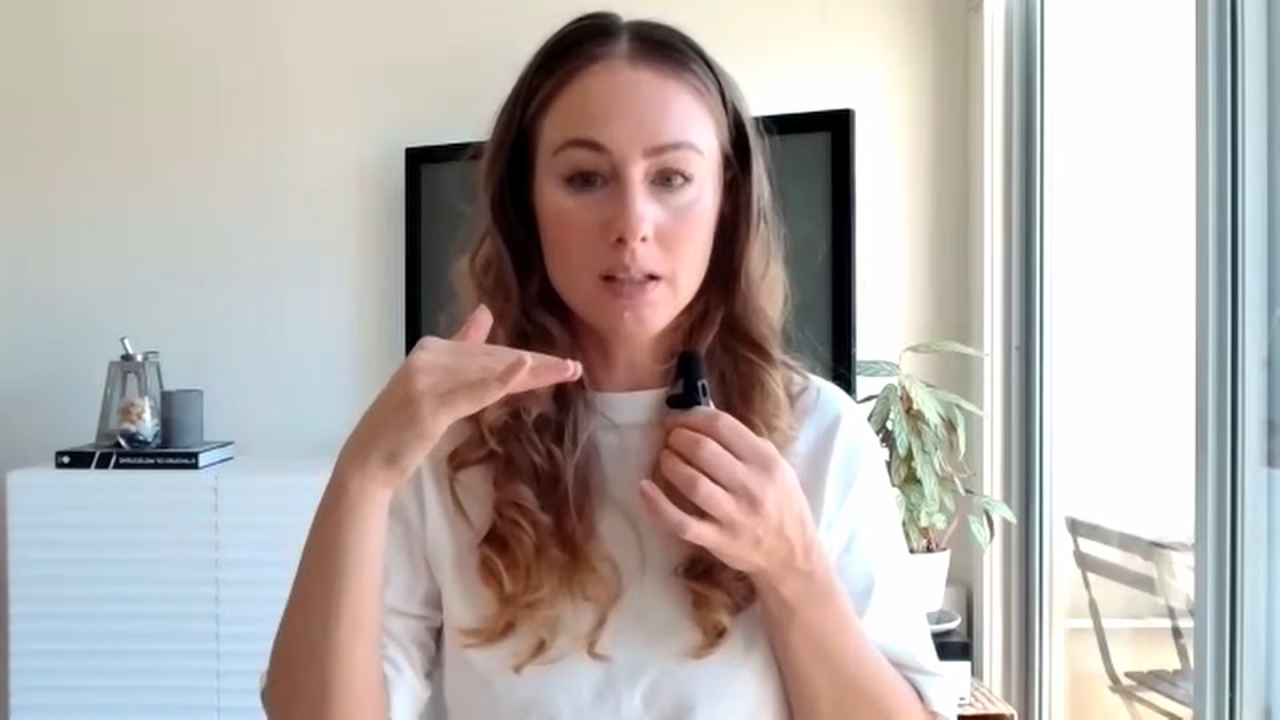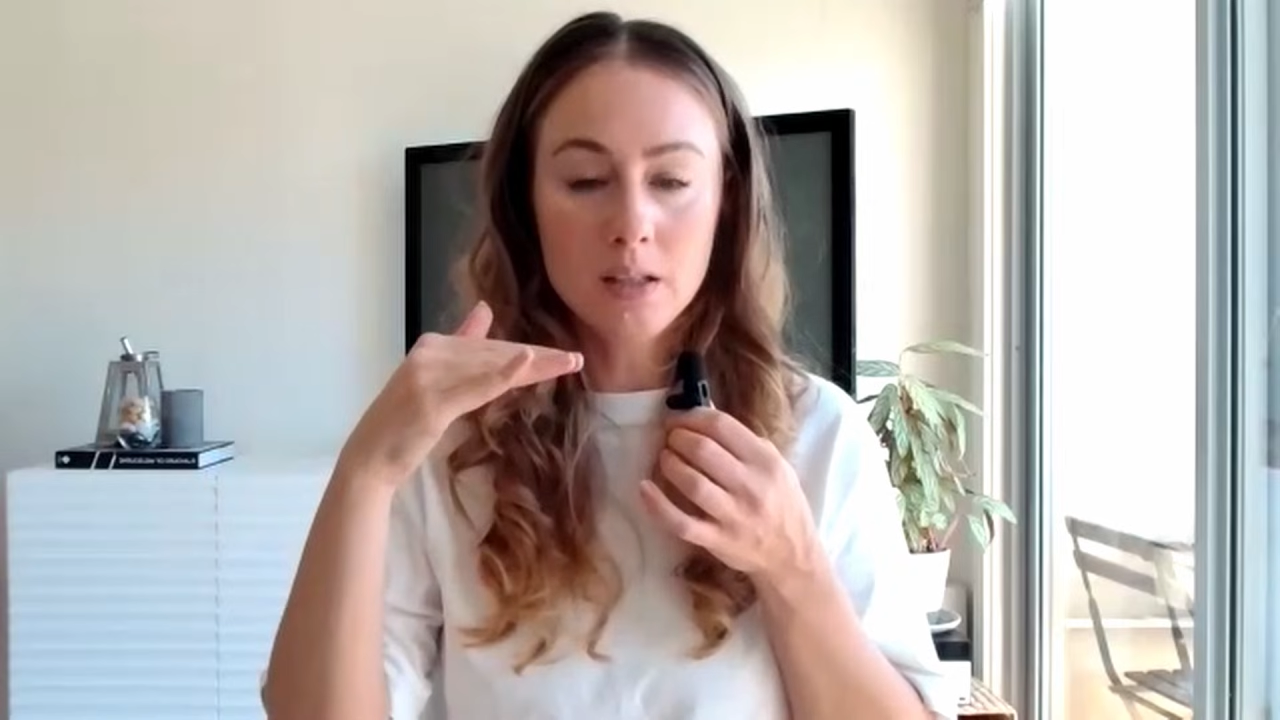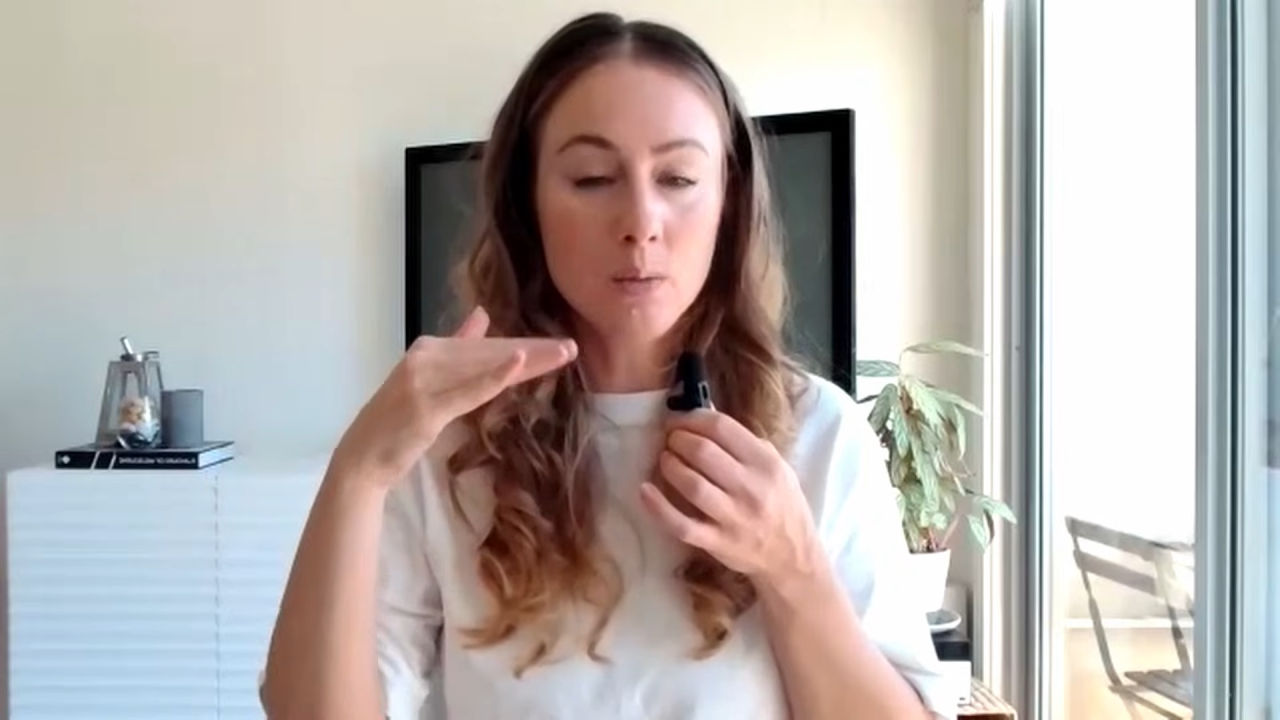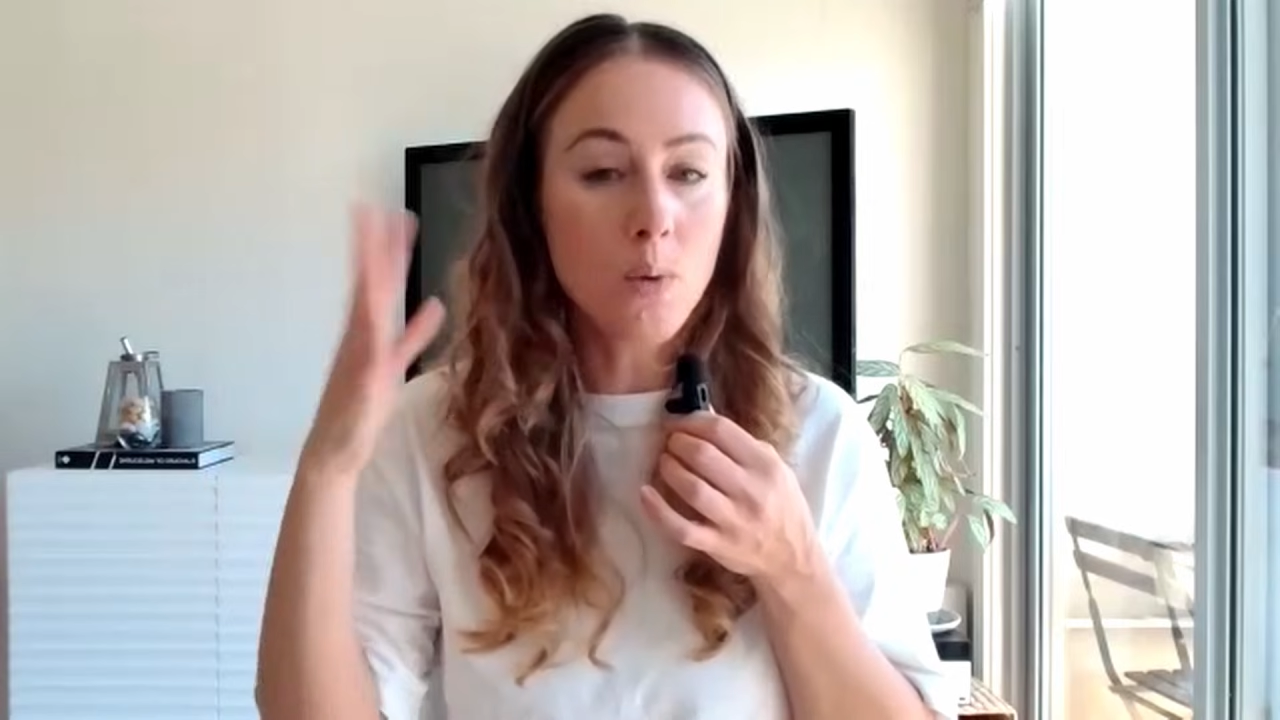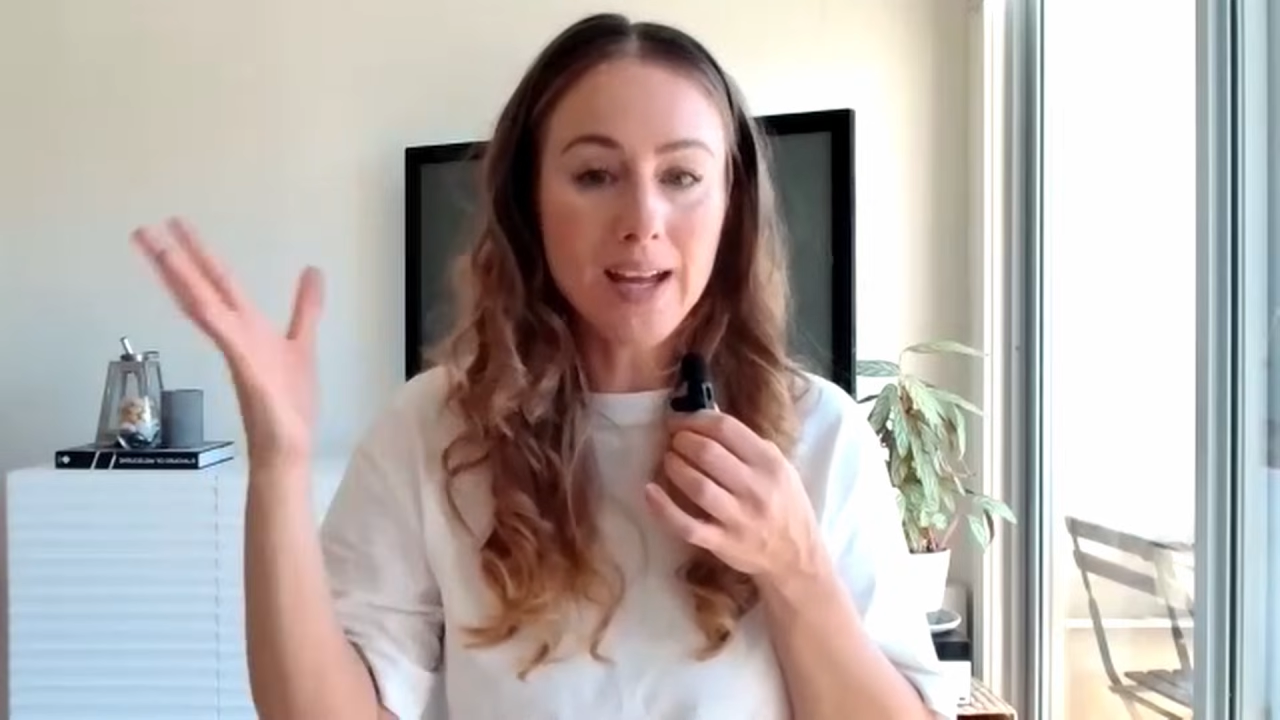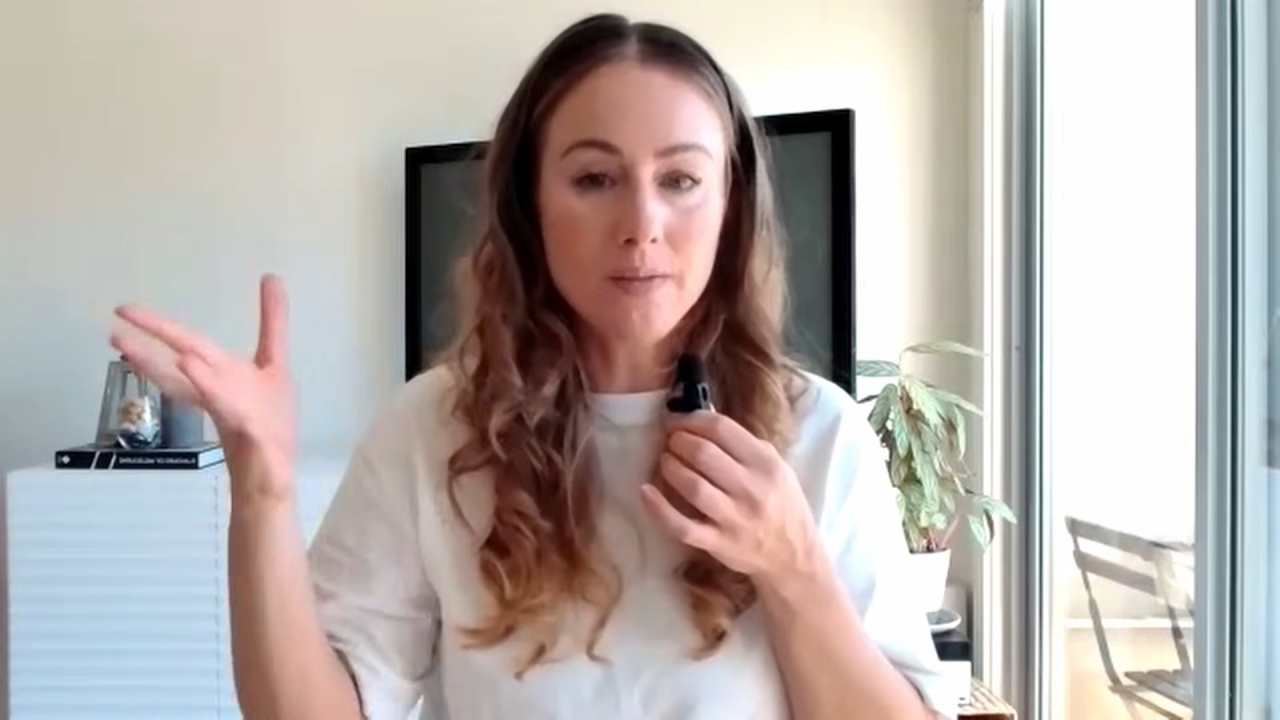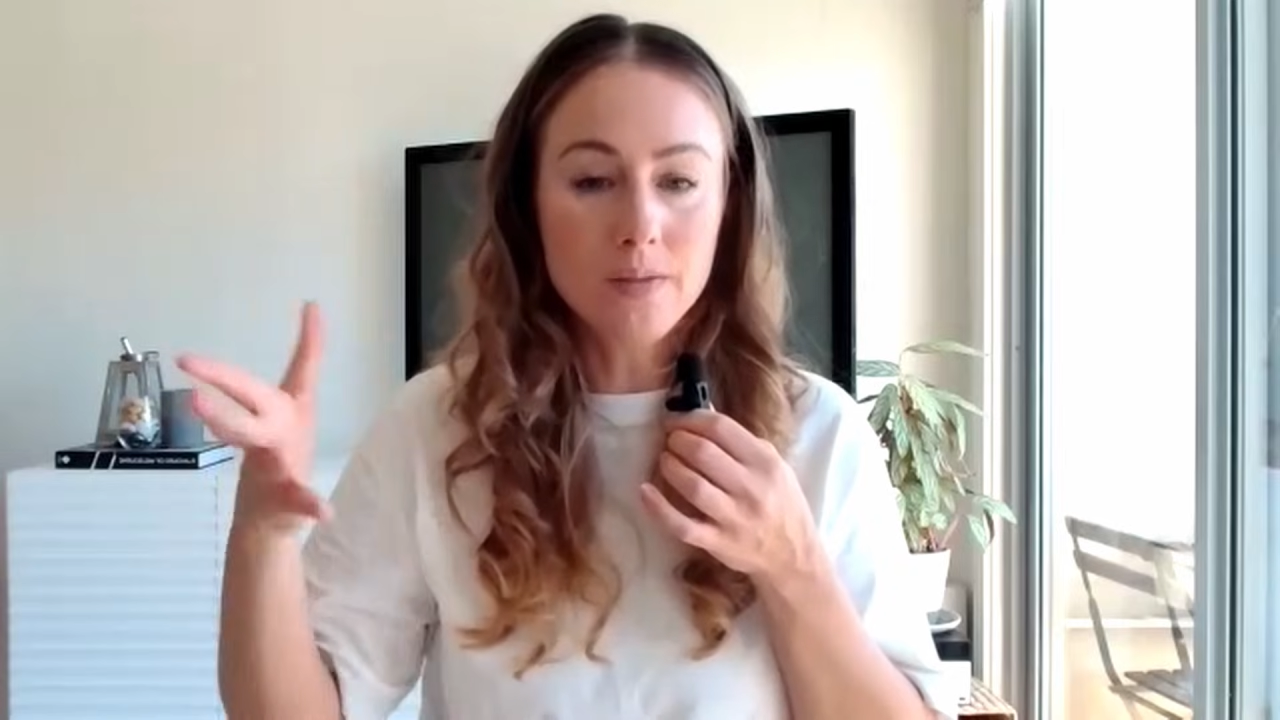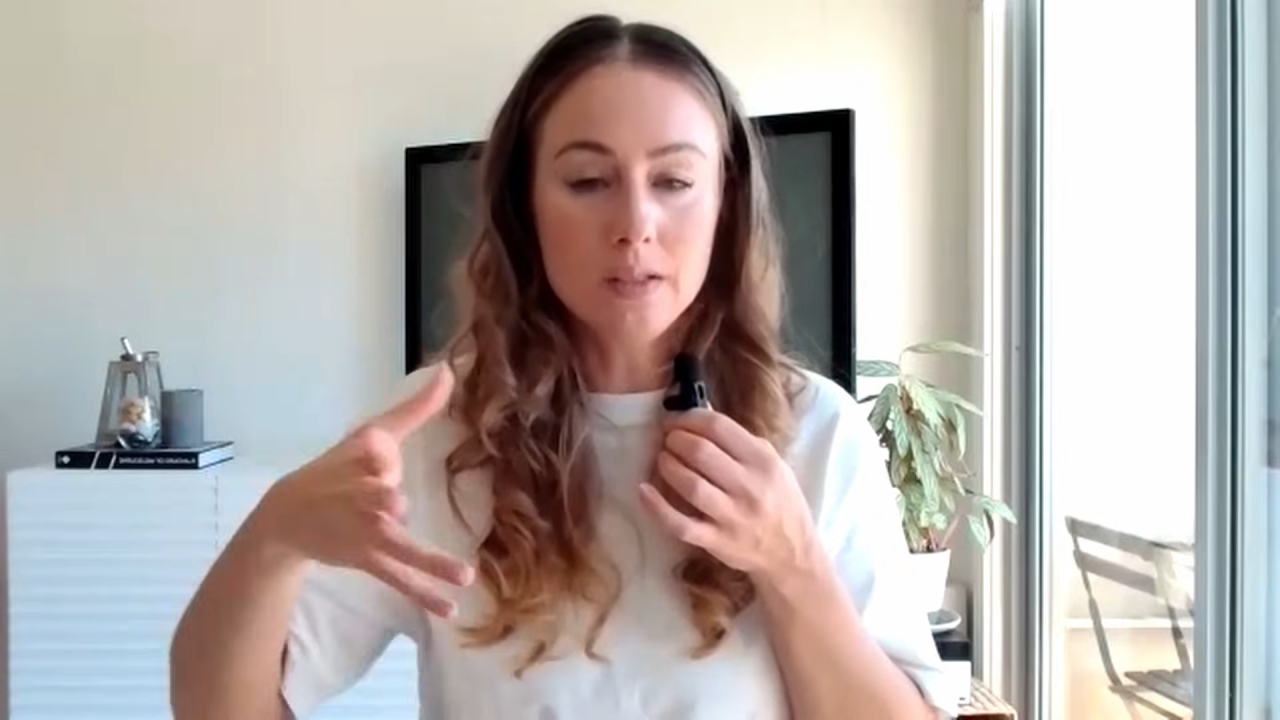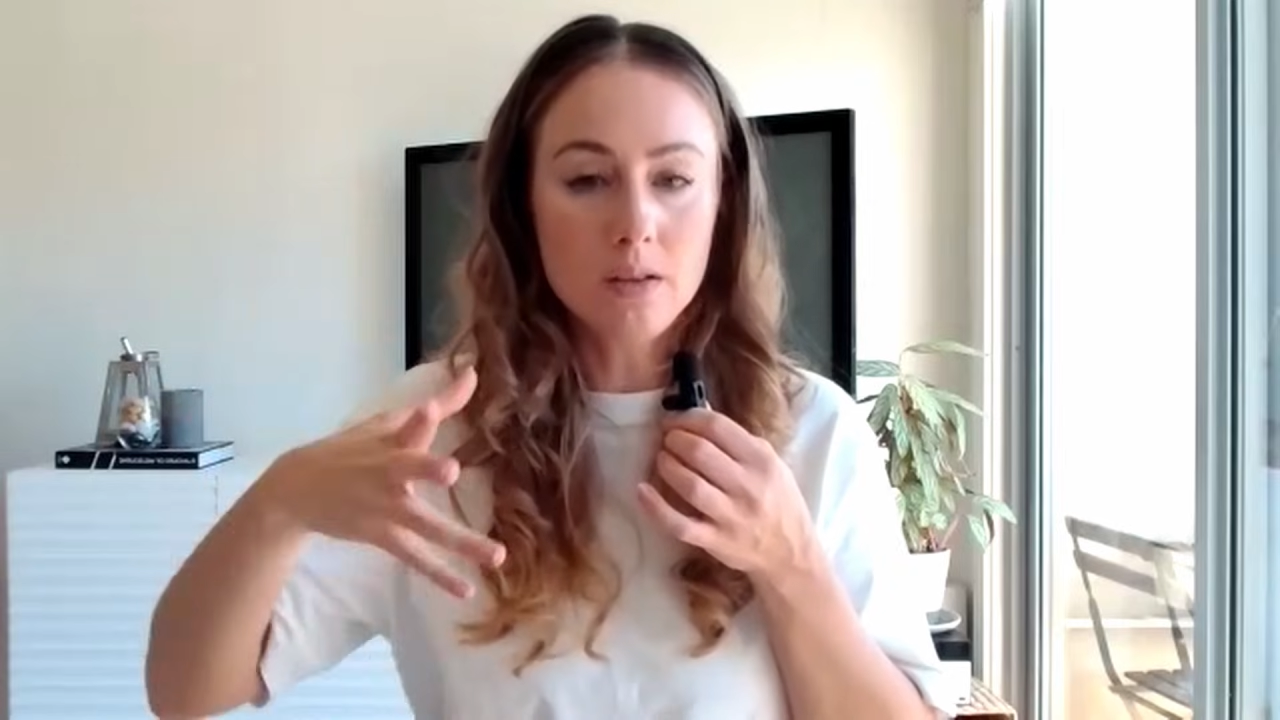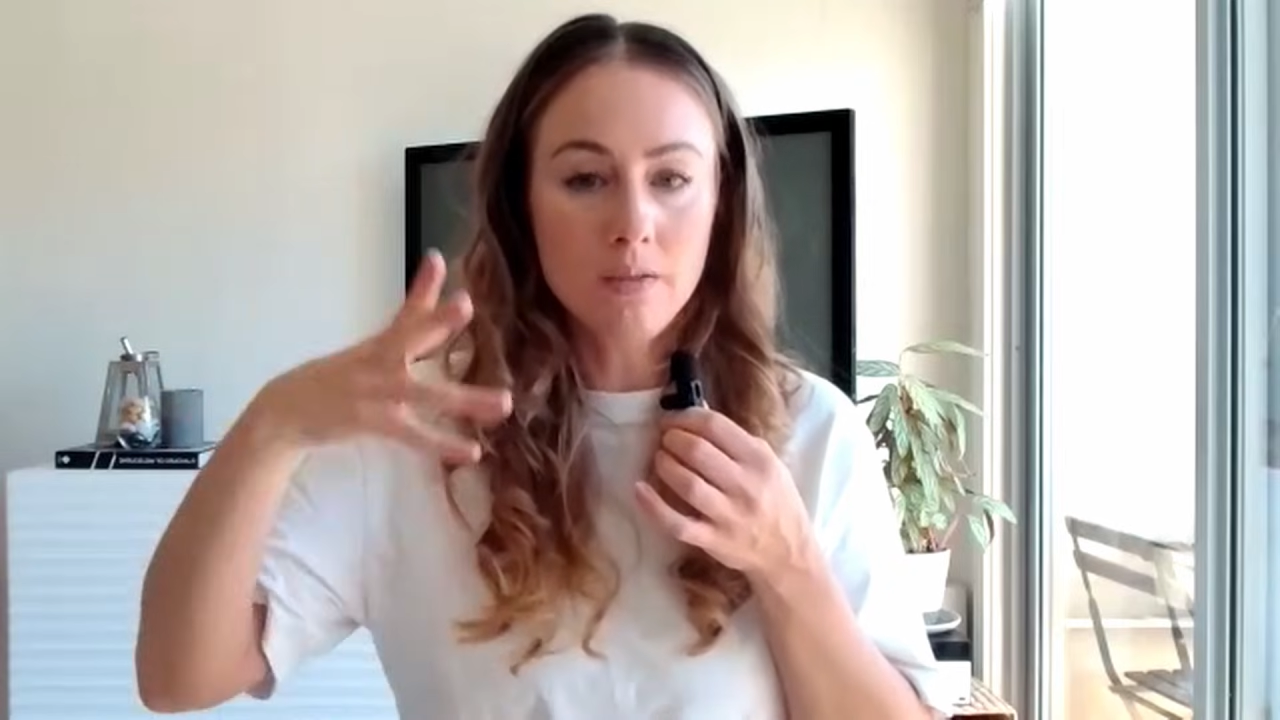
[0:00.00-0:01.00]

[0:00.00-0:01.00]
in waves